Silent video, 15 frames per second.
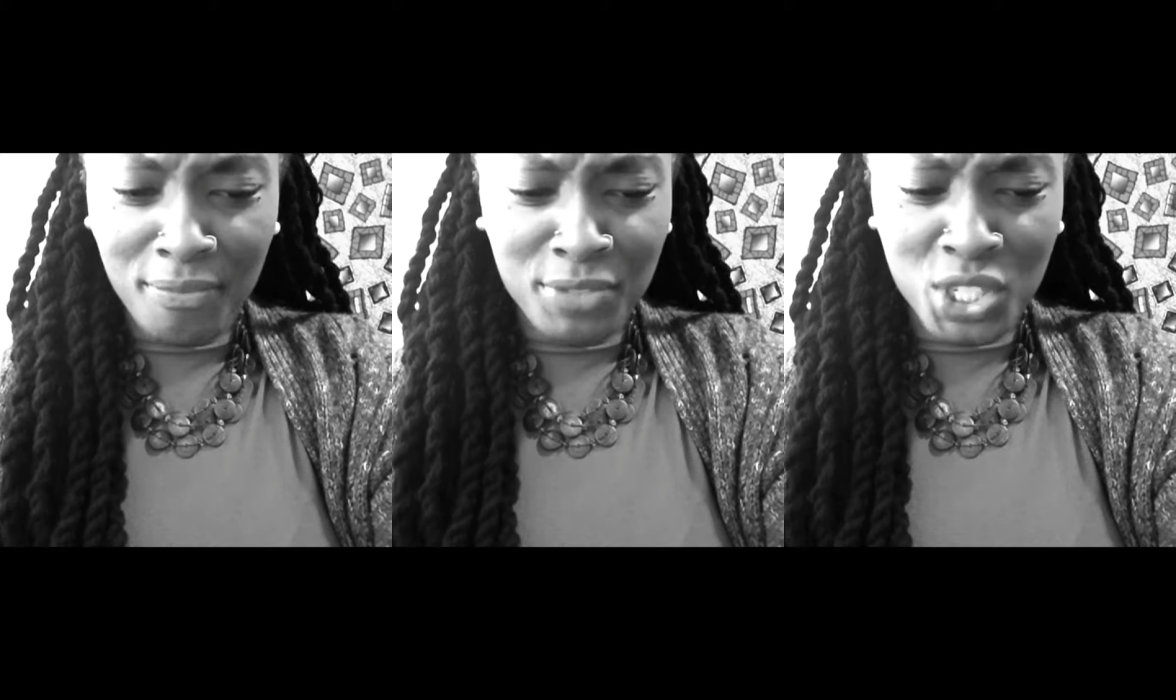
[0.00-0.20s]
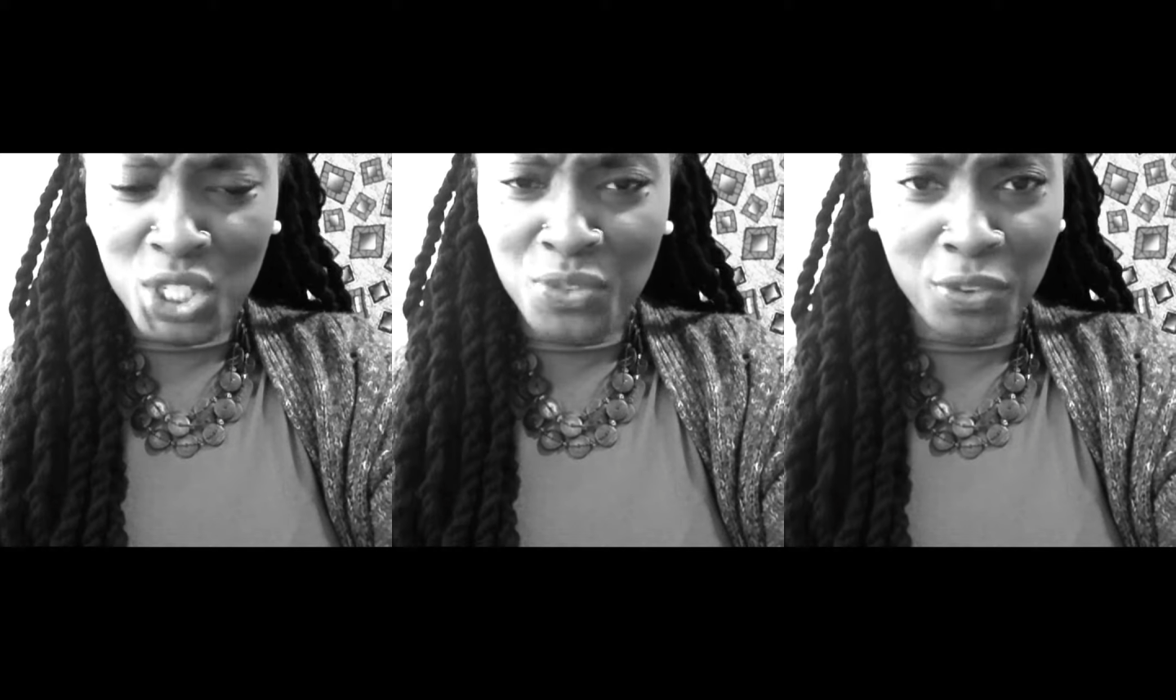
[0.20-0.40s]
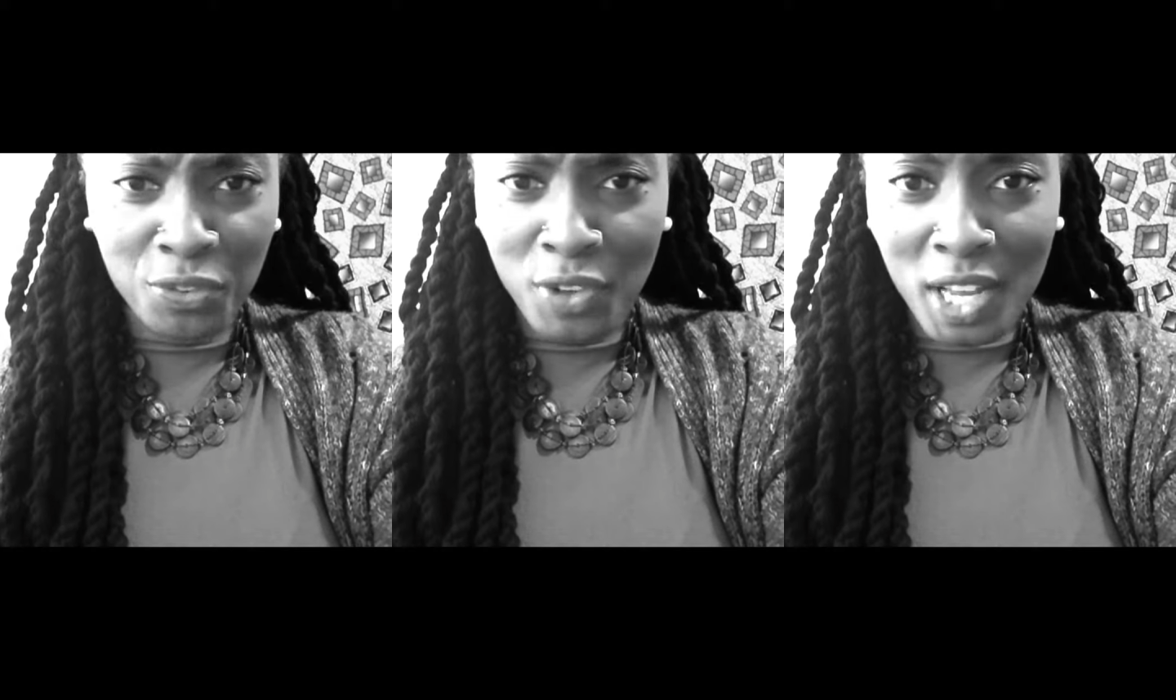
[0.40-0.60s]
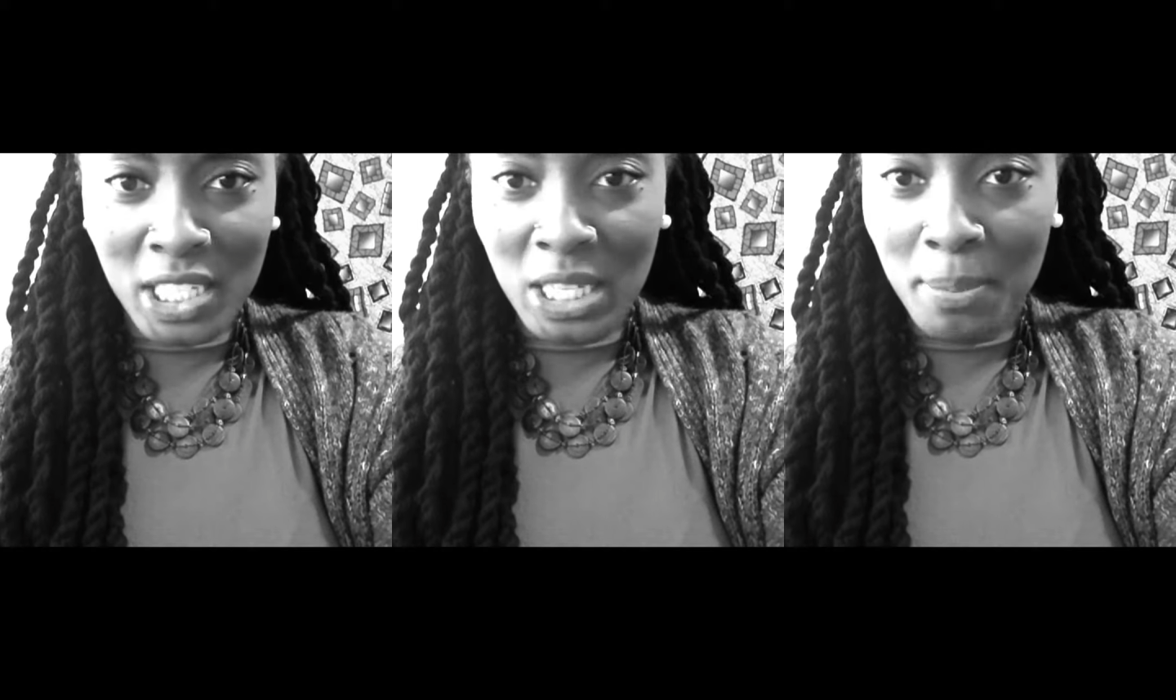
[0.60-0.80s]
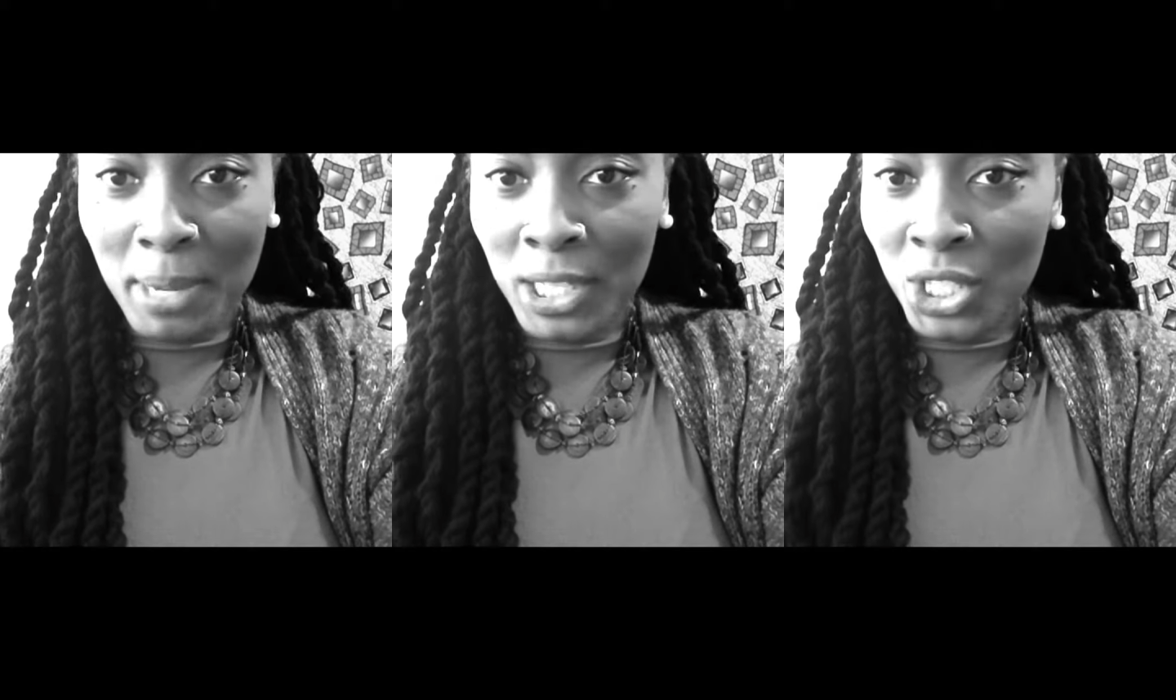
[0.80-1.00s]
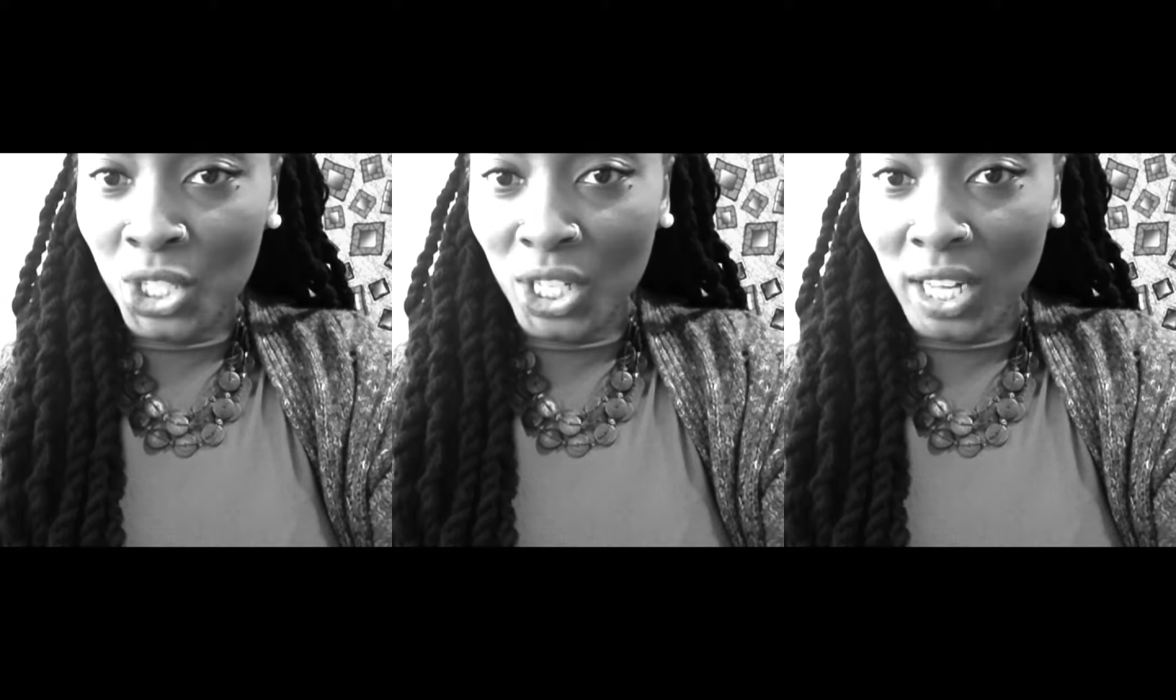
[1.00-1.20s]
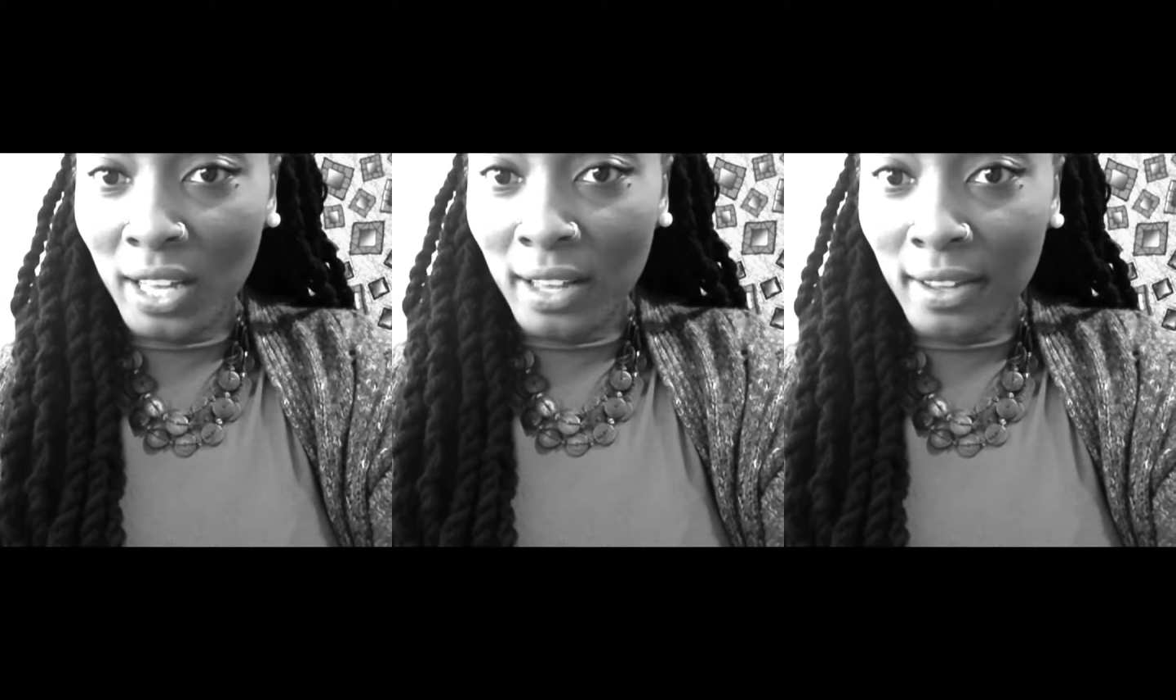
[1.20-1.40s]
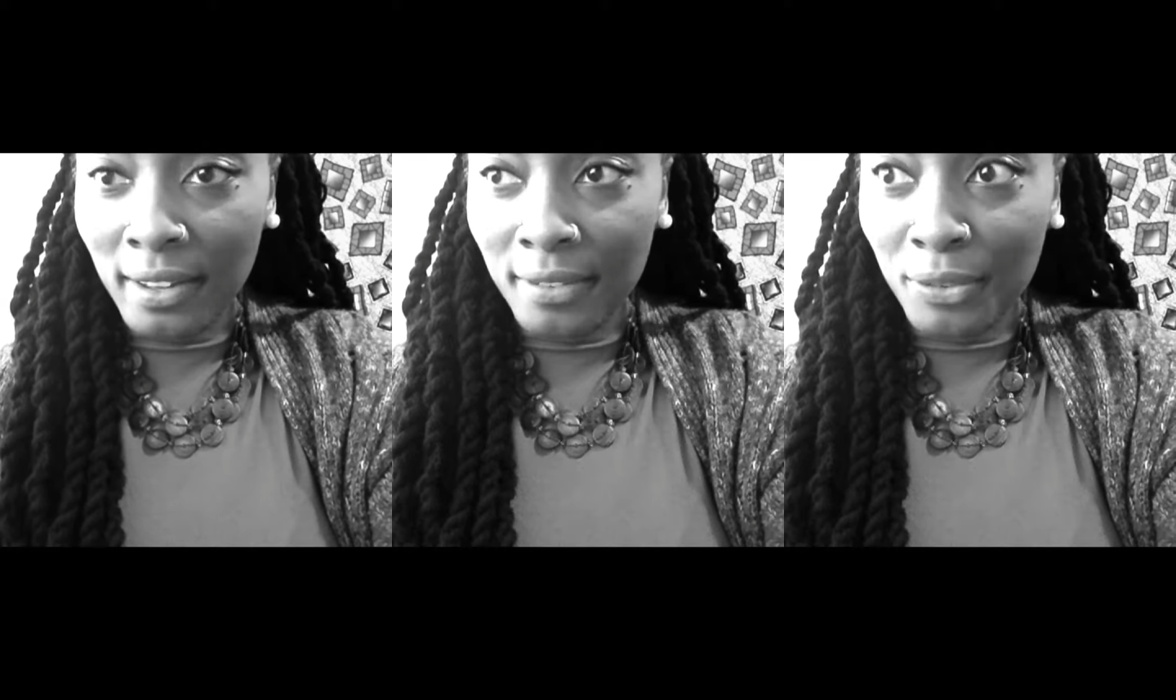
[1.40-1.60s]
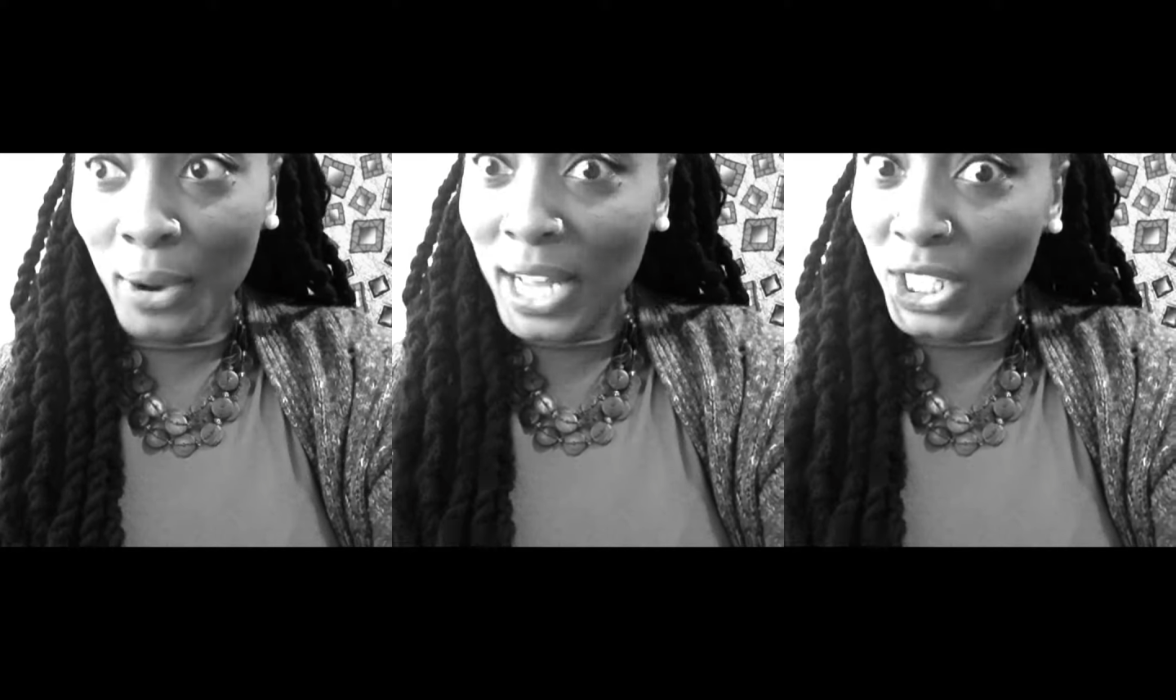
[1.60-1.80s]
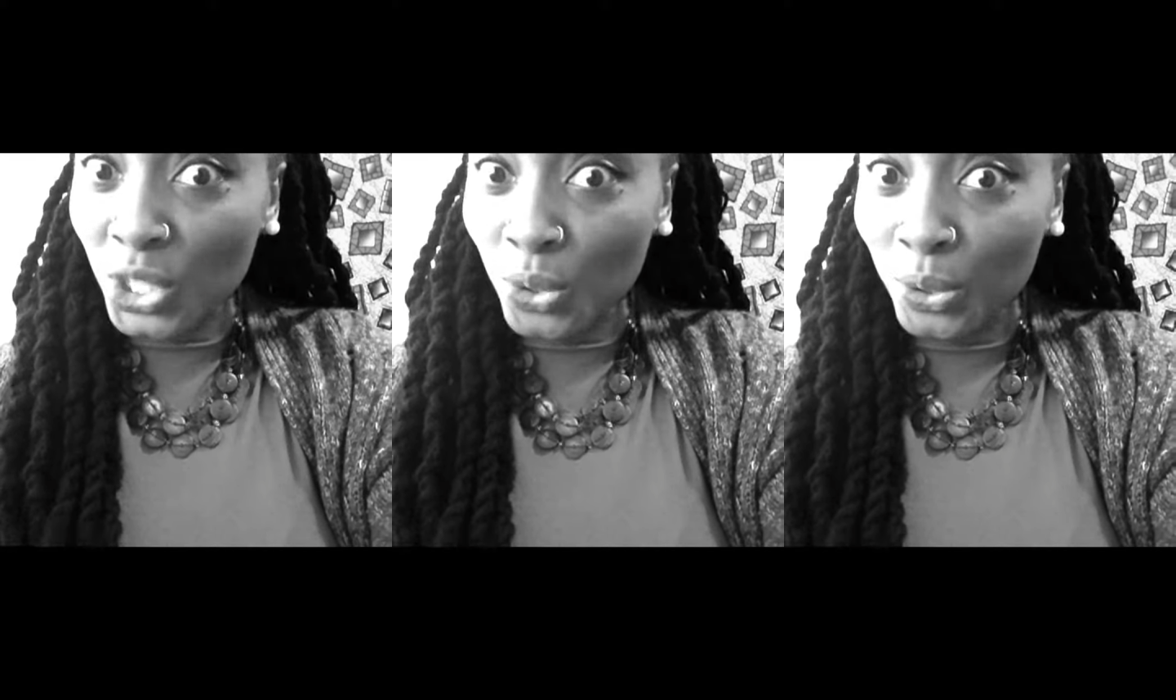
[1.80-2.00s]
just for fall semester of
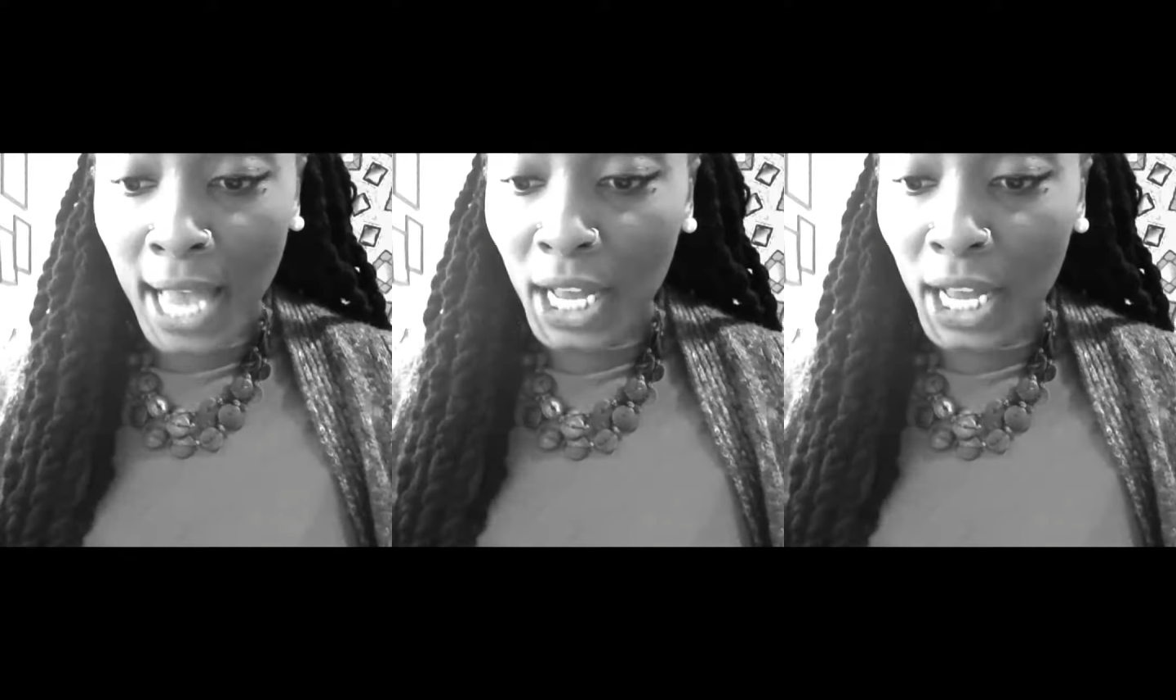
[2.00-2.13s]
grad school.